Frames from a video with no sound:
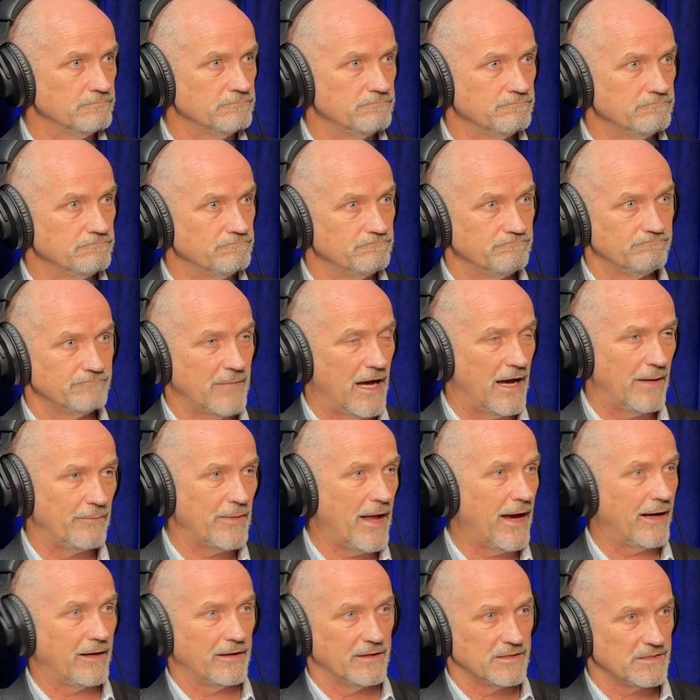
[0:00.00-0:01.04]
Mm-hmm. I'm
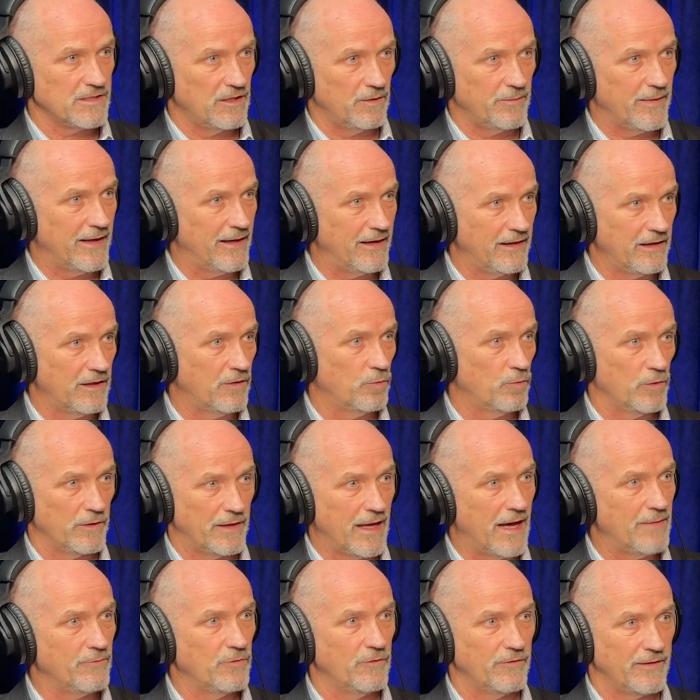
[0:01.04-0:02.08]
not going to sell we're
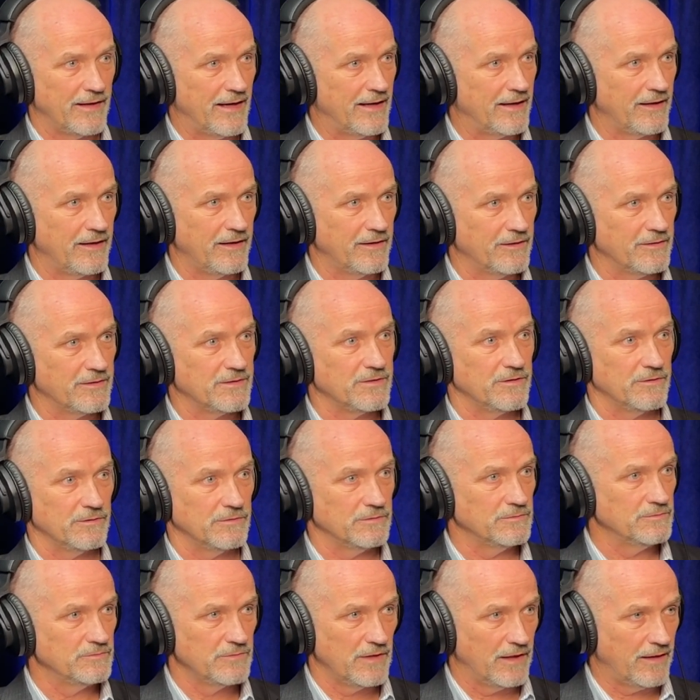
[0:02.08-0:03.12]
not moving out of here
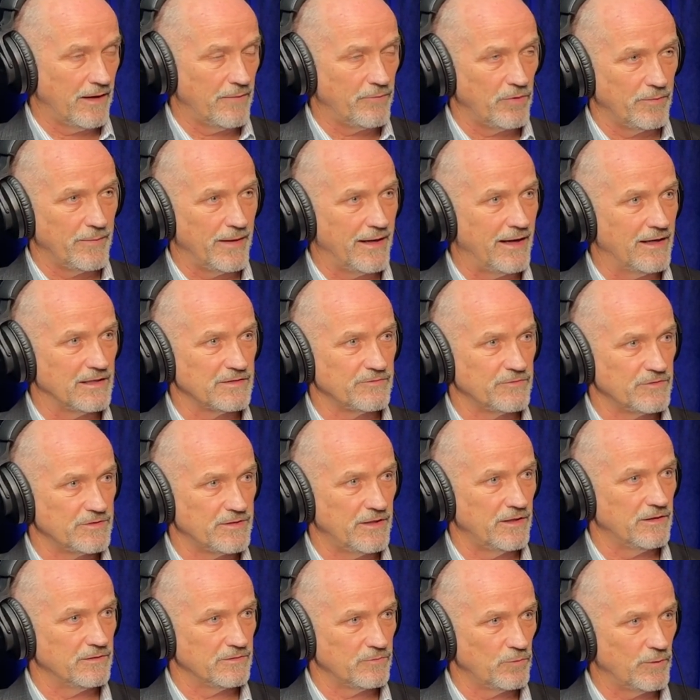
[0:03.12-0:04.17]
and not put my house for
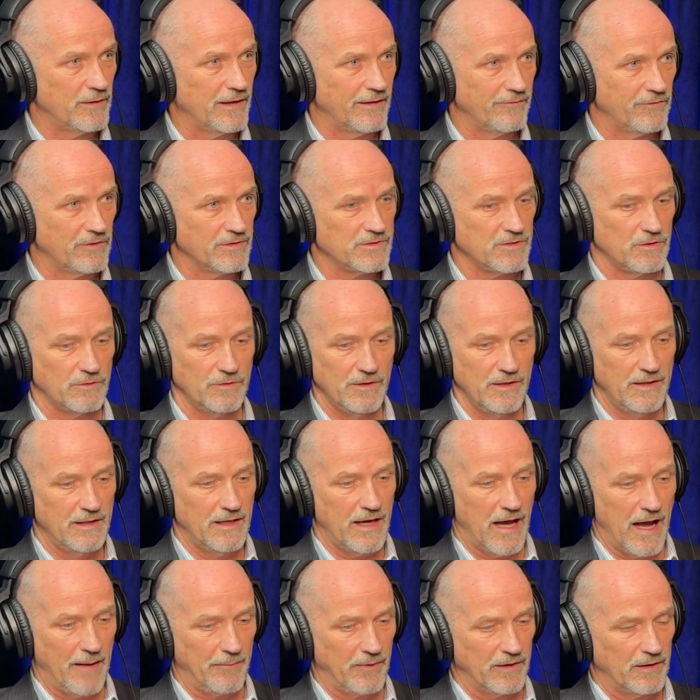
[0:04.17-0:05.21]
sale, whatever. So
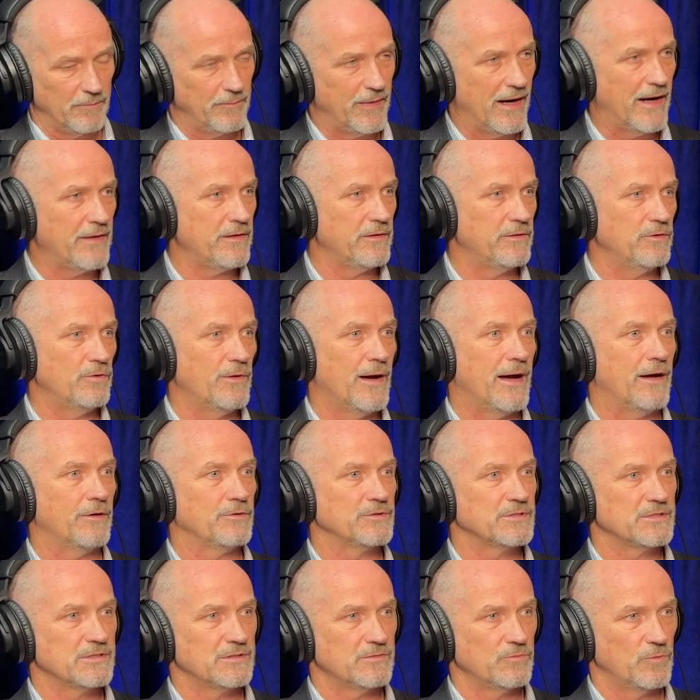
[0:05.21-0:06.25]
I'm going to buy the new
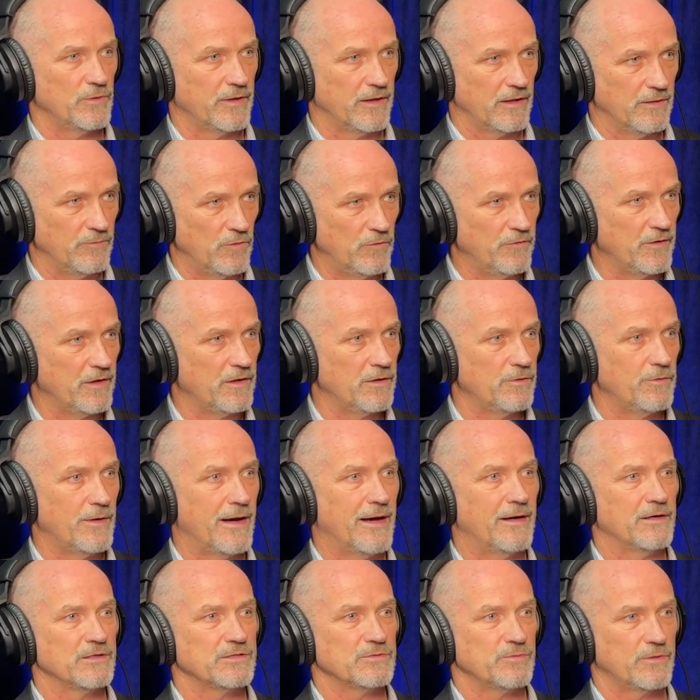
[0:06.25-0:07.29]
house. We're going to move in a new
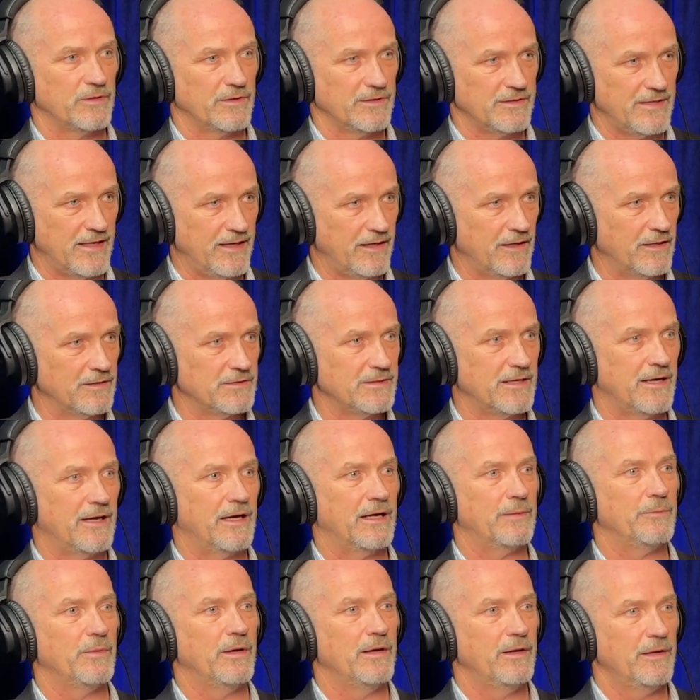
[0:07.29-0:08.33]
house. We're going to take our
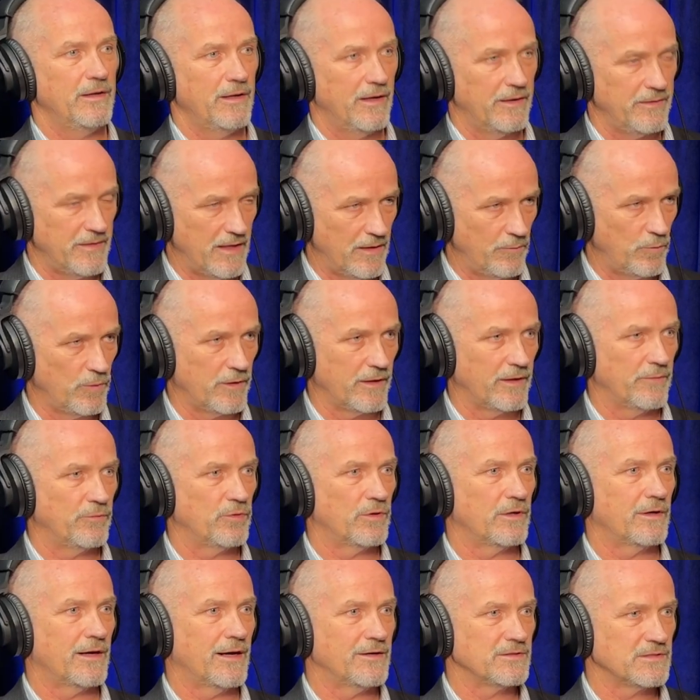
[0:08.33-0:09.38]
time, and then we're going to
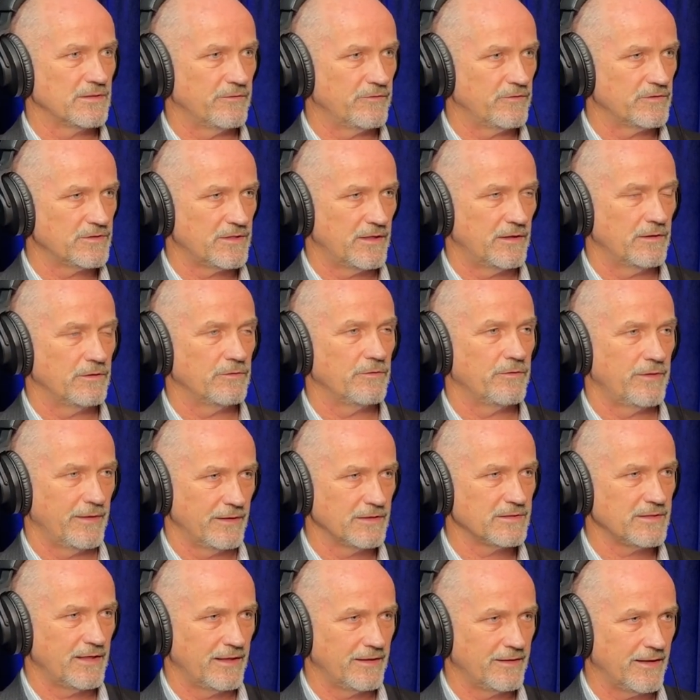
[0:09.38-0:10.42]
put our house up for sale,
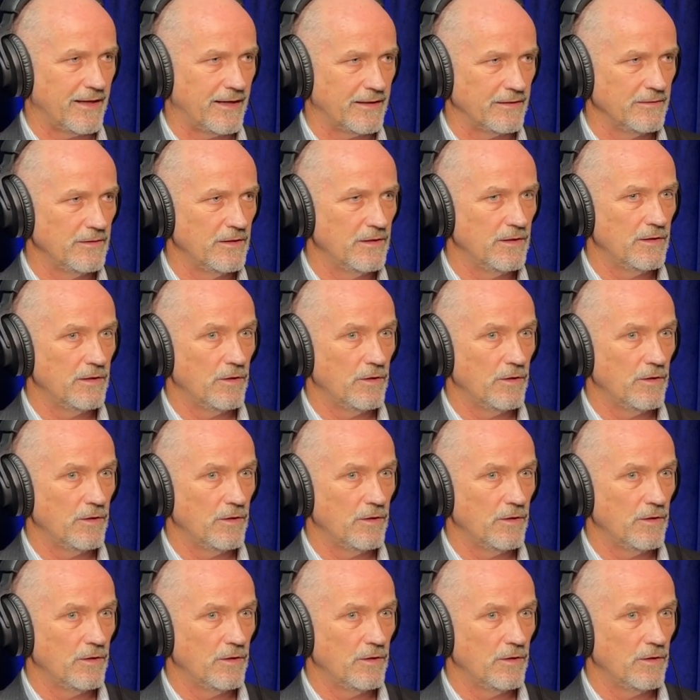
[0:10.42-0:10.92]
things like that.